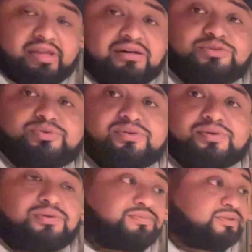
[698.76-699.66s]
He's real
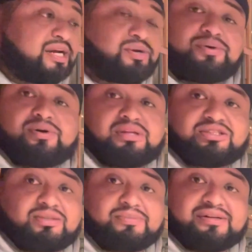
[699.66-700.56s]
cool, down to earth.
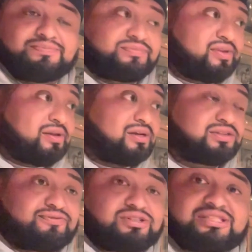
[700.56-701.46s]
That's amazing. It's
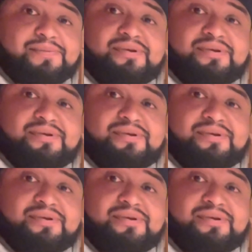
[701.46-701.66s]
our first time